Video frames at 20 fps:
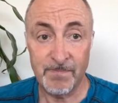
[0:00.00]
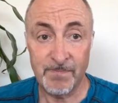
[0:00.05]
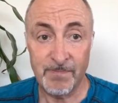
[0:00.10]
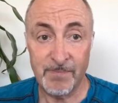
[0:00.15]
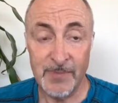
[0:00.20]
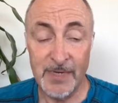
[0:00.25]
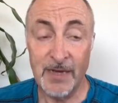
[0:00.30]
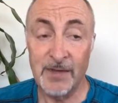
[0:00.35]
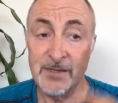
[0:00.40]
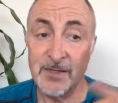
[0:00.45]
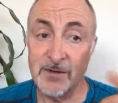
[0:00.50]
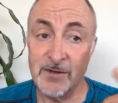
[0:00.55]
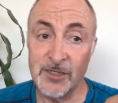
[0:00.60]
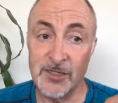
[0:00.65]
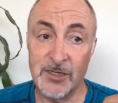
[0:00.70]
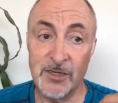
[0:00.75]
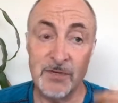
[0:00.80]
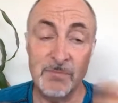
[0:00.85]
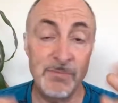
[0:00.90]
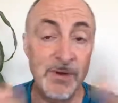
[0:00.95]
Now, there are
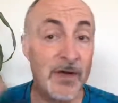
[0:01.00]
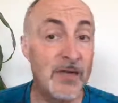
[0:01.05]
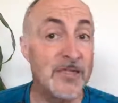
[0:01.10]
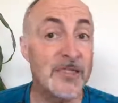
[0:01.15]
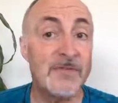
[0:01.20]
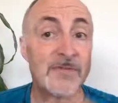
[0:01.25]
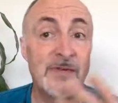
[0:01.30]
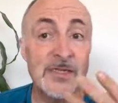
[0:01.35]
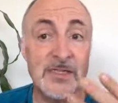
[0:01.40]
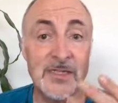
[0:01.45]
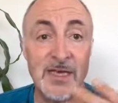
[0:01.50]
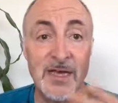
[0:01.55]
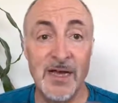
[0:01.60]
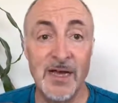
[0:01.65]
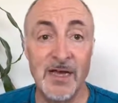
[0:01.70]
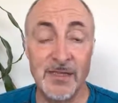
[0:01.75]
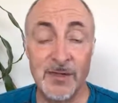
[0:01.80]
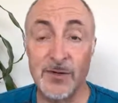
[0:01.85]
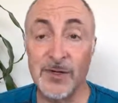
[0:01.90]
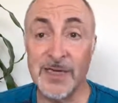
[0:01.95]
certain parts of us
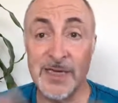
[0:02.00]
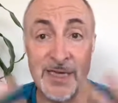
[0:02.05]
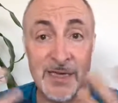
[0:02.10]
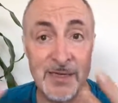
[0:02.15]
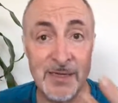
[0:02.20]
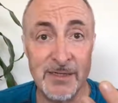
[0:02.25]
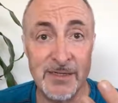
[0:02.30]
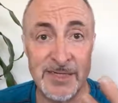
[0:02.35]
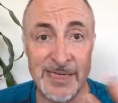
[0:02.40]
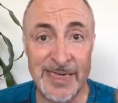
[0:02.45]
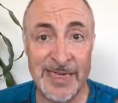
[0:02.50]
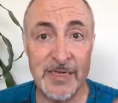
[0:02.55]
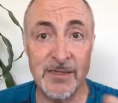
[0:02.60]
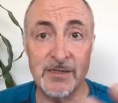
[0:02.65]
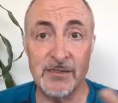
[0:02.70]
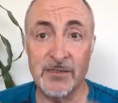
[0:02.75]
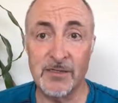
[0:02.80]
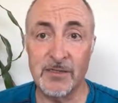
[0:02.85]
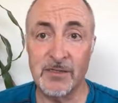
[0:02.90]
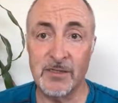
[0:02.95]
that are
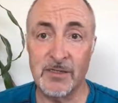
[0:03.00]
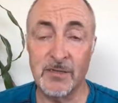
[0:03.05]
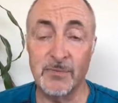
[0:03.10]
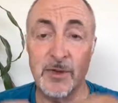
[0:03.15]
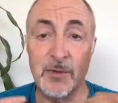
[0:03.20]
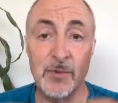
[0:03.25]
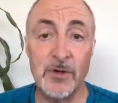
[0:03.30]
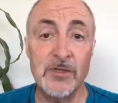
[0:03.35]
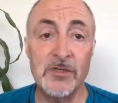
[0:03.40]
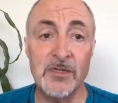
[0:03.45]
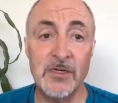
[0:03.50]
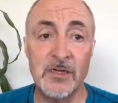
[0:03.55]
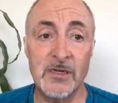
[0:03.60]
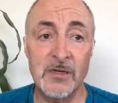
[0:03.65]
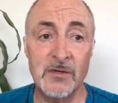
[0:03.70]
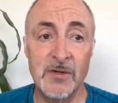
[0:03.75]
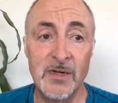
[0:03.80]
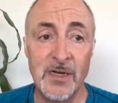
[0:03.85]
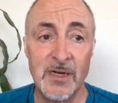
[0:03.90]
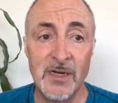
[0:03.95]
caretakers, that we want to
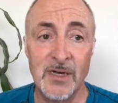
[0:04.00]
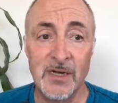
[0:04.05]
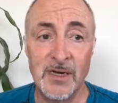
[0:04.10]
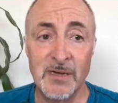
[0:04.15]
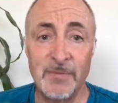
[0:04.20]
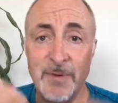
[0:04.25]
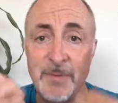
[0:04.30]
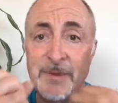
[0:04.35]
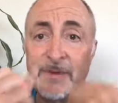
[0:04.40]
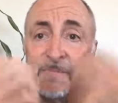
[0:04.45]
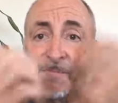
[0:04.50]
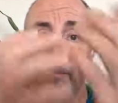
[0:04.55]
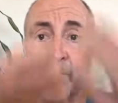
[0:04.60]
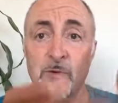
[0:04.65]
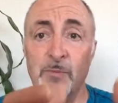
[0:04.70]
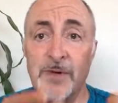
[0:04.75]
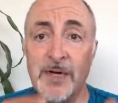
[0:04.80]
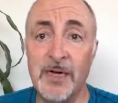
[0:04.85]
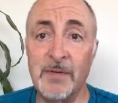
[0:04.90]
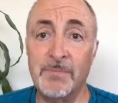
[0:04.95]
go, let me make them feel
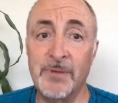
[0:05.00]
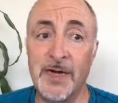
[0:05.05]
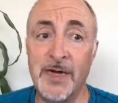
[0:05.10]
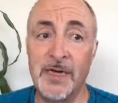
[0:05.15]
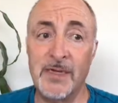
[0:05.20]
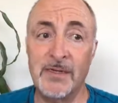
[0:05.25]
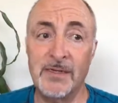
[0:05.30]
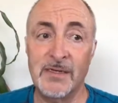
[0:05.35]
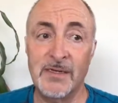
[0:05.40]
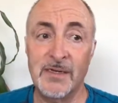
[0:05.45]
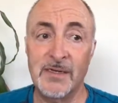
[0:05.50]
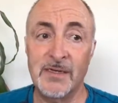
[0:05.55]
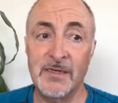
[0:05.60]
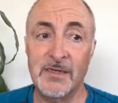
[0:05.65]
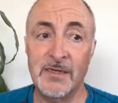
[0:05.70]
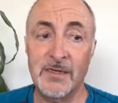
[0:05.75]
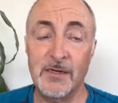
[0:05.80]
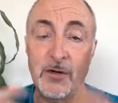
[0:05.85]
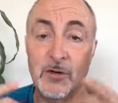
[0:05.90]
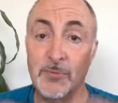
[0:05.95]
better by
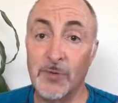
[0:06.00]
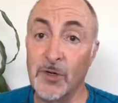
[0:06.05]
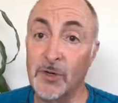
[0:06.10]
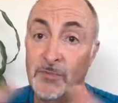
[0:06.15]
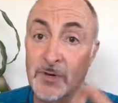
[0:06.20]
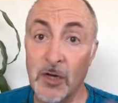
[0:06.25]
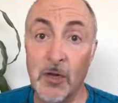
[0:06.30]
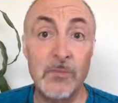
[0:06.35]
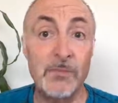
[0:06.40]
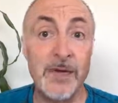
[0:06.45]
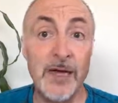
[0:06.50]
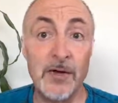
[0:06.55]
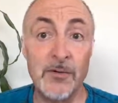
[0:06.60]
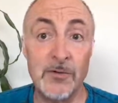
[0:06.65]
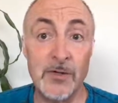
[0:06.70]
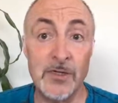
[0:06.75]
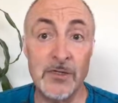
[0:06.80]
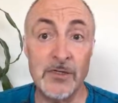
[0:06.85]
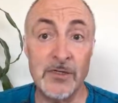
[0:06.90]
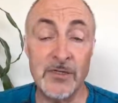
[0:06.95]
going beyond my own
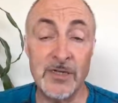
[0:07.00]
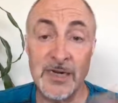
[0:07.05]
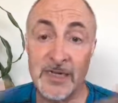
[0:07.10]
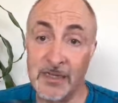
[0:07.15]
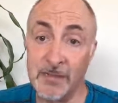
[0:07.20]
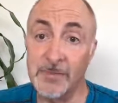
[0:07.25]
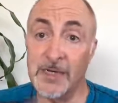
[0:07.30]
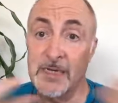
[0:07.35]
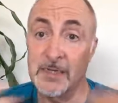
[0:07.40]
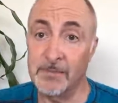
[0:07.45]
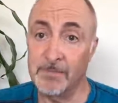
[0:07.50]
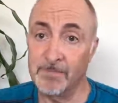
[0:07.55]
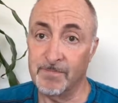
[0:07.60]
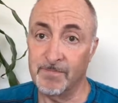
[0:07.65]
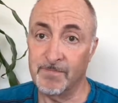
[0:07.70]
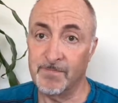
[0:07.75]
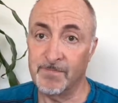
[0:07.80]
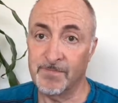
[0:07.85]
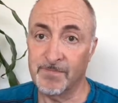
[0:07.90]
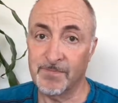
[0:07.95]
boundaries to let them in,
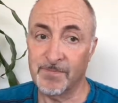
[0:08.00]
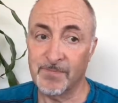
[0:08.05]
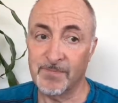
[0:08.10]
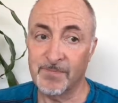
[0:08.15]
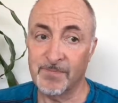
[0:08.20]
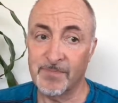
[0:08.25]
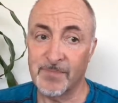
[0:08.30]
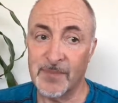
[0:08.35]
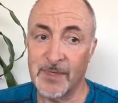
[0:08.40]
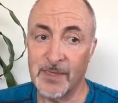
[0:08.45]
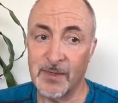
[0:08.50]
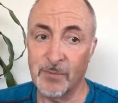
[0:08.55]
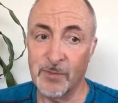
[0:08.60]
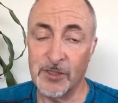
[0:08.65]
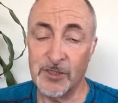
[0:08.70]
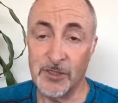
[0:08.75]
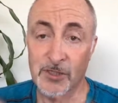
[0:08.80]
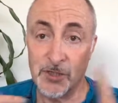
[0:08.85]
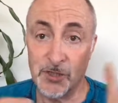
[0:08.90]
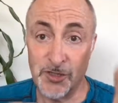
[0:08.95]

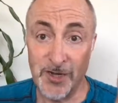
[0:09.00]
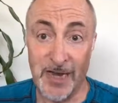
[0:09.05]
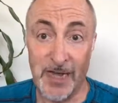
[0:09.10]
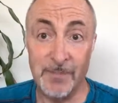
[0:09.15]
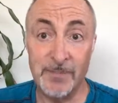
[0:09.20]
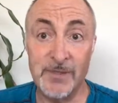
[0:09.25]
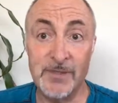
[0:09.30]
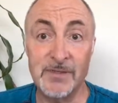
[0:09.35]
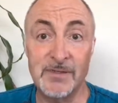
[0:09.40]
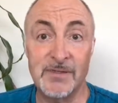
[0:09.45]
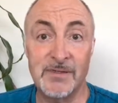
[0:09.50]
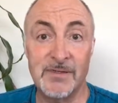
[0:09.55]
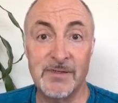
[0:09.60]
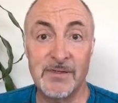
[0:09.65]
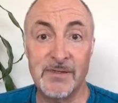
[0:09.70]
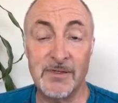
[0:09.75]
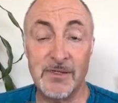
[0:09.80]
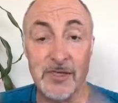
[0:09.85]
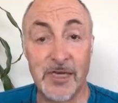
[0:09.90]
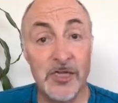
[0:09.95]
which is a trap.
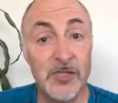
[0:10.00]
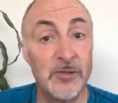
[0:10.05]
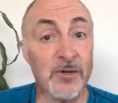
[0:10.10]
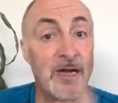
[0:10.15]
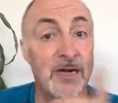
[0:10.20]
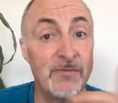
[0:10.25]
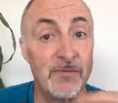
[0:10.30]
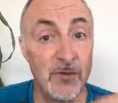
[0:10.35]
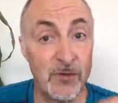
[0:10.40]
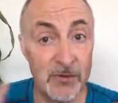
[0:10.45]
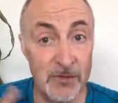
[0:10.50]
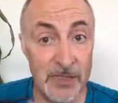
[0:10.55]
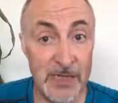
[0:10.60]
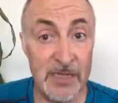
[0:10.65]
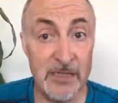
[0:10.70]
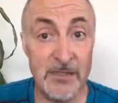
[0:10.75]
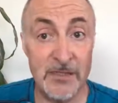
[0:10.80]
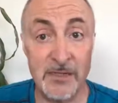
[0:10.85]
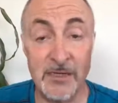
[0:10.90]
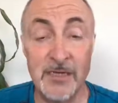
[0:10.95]
It gets you out of your
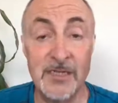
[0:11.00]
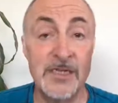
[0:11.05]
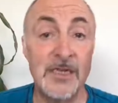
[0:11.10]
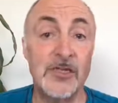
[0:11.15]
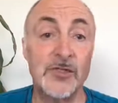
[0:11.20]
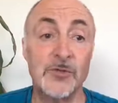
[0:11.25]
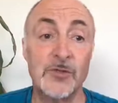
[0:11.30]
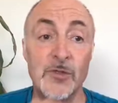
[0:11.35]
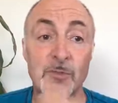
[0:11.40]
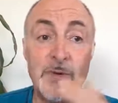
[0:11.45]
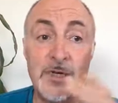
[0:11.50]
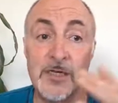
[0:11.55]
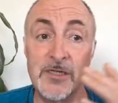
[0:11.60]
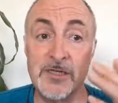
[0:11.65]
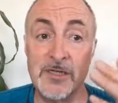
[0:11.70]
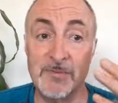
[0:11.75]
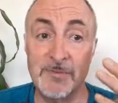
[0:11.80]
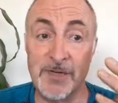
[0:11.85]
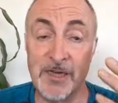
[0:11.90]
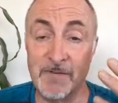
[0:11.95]
center and takes you into place
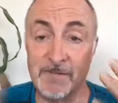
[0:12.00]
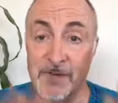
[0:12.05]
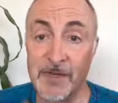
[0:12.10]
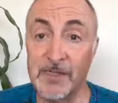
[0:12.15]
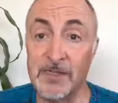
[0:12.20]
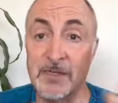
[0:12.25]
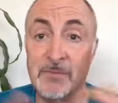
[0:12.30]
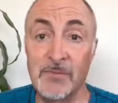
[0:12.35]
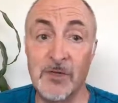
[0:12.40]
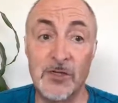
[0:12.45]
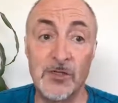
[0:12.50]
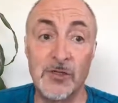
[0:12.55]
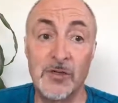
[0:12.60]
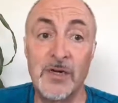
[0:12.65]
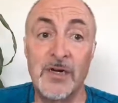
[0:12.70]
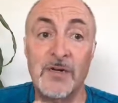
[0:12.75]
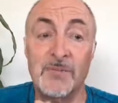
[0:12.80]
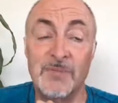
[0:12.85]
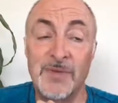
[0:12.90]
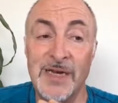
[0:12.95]
of being a victim because you're
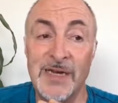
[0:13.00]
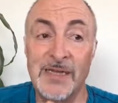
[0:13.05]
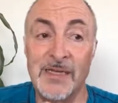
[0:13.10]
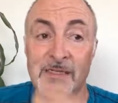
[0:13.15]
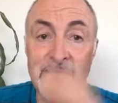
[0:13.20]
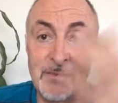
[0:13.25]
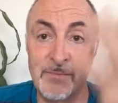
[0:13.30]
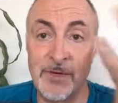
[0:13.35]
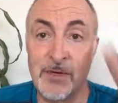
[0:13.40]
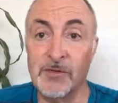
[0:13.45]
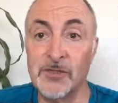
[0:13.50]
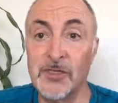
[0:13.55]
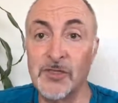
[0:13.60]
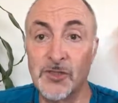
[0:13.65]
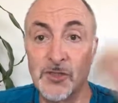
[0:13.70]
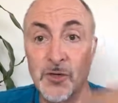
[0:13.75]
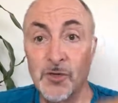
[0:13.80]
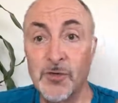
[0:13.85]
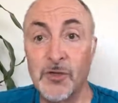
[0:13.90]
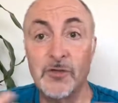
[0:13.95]
letting somebody else
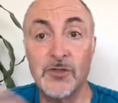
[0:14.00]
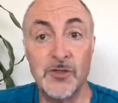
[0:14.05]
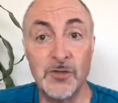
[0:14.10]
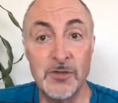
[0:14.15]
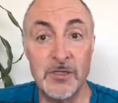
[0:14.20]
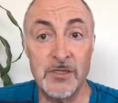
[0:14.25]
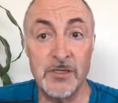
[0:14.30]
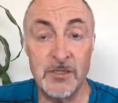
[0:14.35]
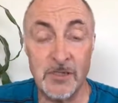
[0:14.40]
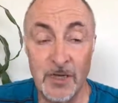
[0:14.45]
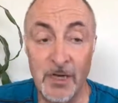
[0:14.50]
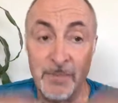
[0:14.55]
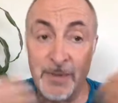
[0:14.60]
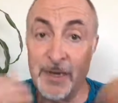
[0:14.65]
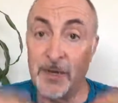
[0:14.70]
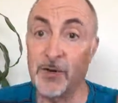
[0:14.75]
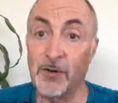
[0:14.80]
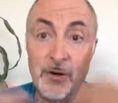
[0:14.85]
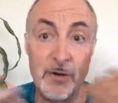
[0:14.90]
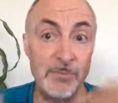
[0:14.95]
control your choices about
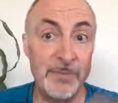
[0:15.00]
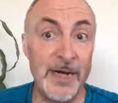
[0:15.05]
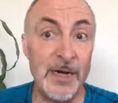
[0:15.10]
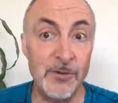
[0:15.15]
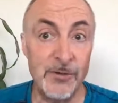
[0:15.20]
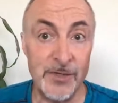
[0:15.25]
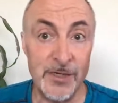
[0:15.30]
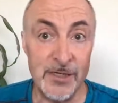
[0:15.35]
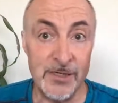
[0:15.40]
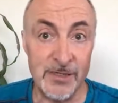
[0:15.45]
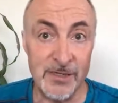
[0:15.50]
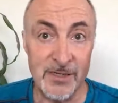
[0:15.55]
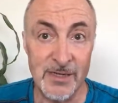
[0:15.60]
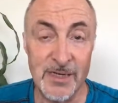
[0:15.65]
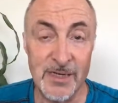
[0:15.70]
your own boundaries.